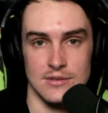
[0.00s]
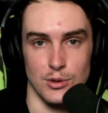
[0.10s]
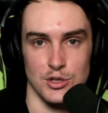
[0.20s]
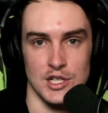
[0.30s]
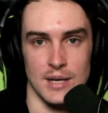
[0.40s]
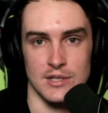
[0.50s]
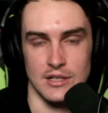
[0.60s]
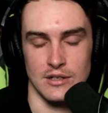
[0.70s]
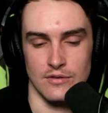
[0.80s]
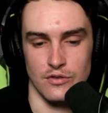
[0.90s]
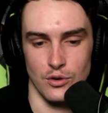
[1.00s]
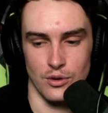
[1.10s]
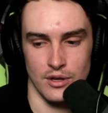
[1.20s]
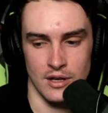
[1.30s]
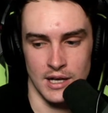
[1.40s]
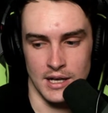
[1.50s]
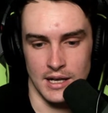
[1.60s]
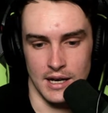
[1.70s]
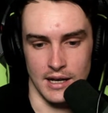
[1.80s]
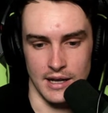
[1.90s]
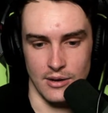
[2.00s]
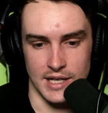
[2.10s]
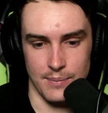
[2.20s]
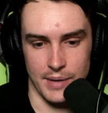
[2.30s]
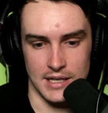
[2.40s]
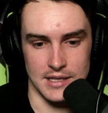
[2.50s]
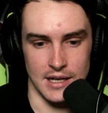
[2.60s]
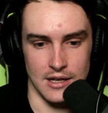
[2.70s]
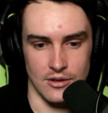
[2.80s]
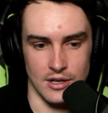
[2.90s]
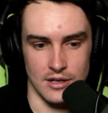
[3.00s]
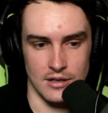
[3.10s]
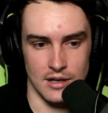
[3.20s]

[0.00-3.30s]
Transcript: World Champs that got 4th. They wanted to get back together, and